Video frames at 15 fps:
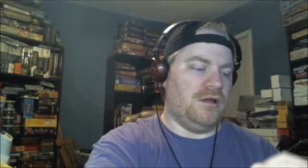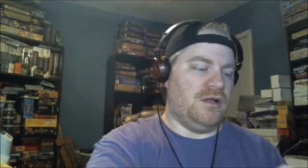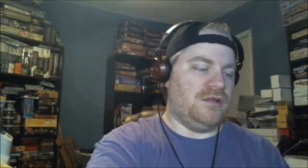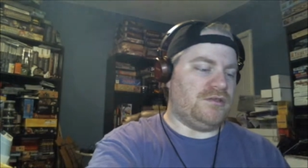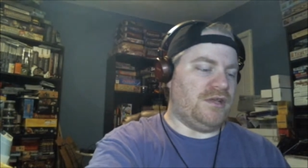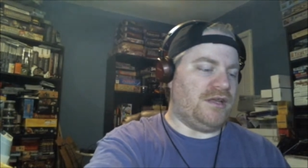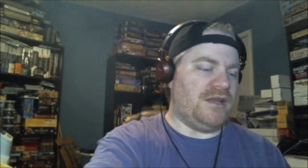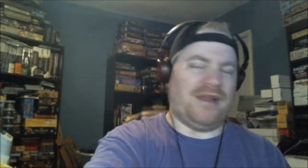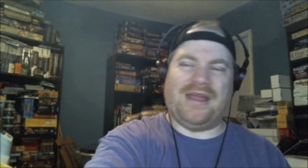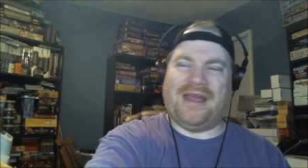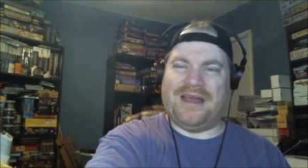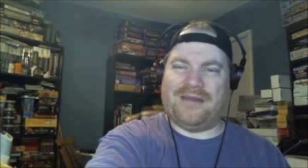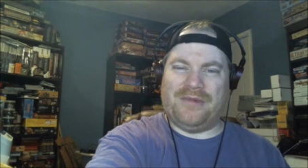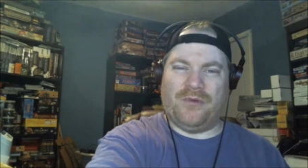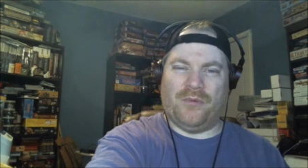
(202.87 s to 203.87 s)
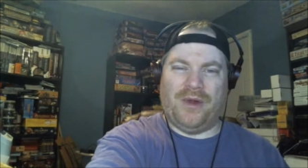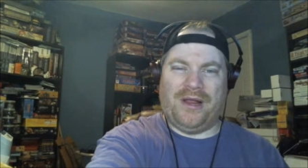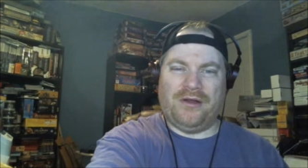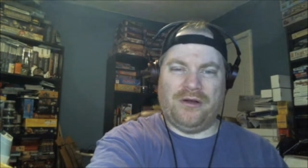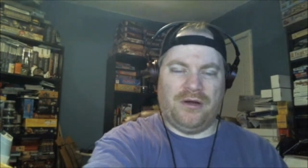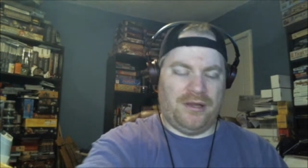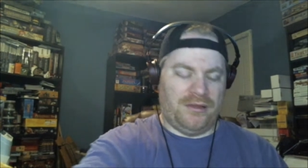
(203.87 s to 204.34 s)
It's like an Academy
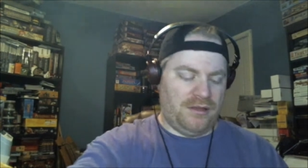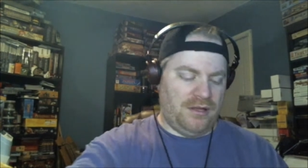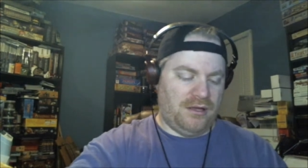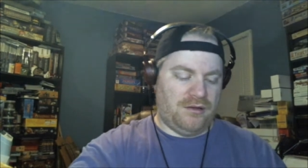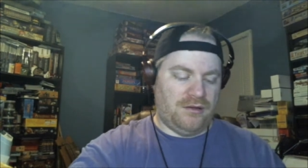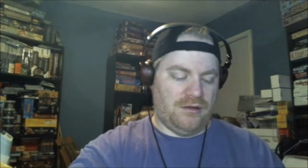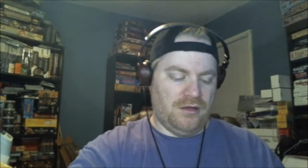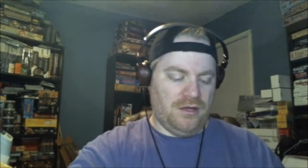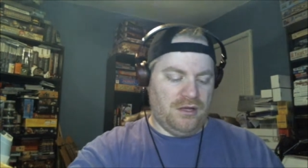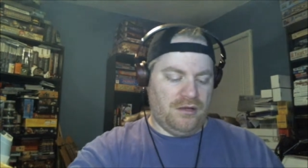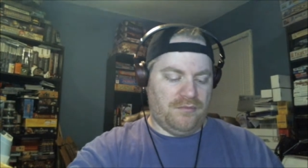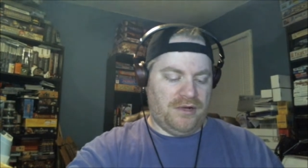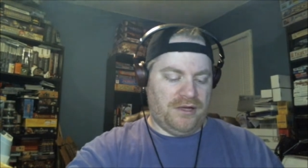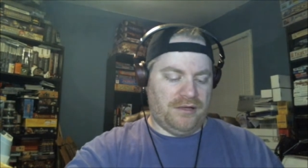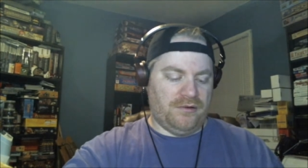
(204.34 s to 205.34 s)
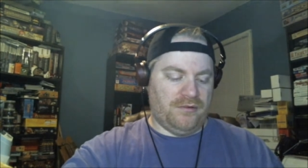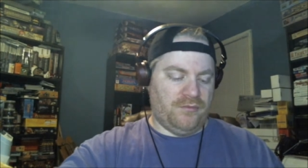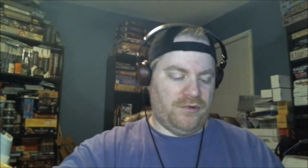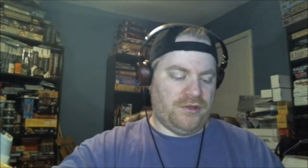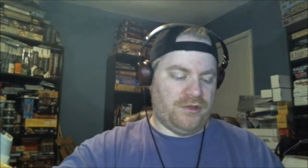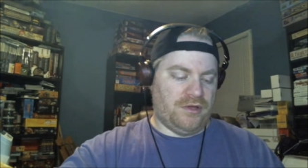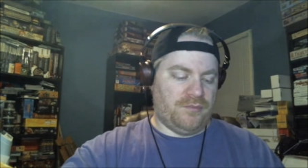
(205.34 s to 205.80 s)
Raider, I think, right,
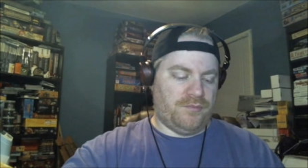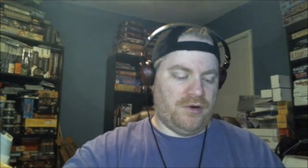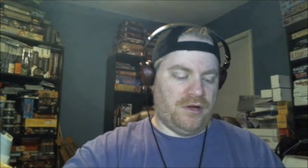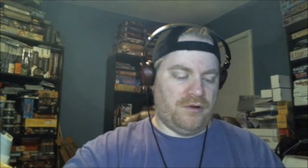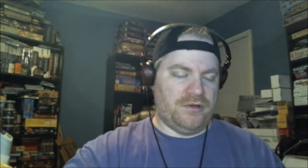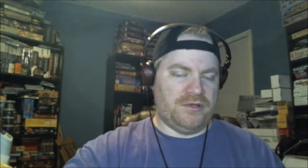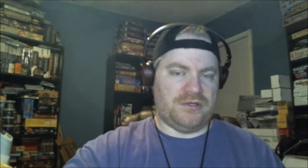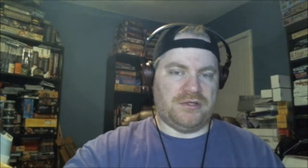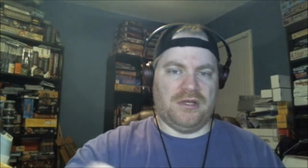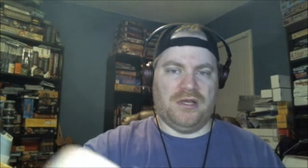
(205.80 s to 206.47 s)
with Prowess.